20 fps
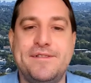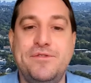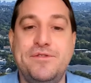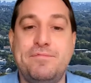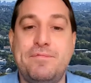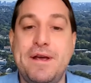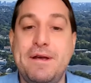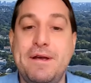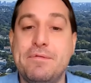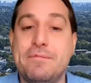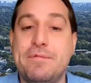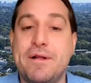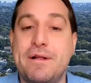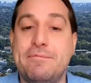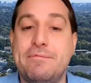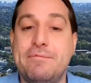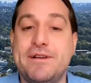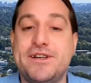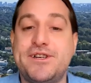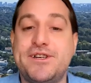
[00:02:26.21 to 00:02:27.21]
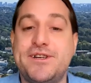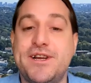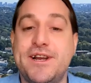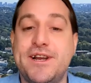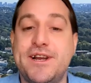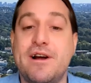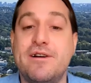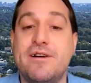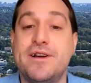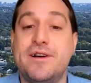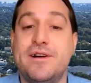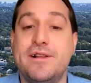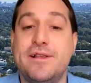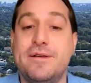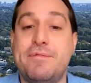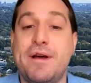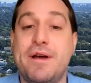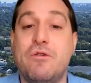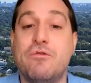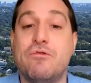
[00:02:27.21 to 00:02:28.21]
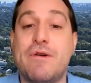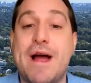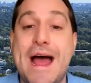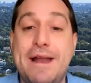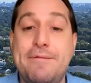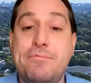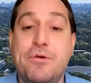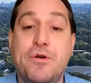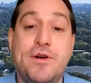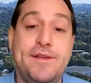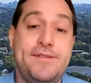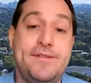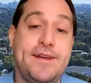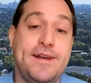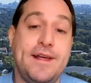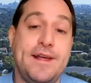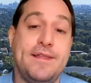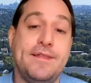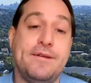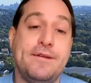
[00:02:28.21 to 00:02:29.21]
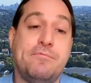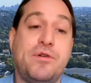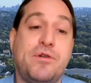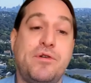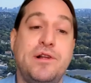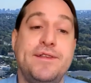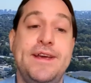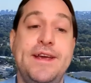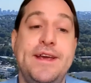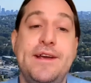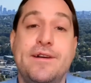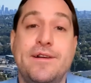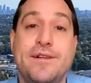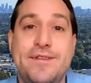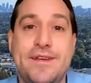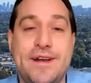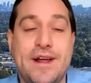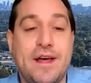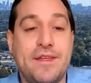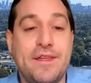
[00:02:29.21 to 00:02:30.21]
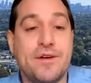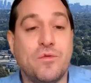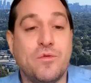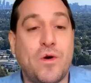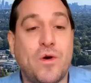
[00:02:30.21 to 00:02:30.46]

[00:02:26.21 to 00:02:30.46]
newspaper published an article about rat poison and the bald eagles and other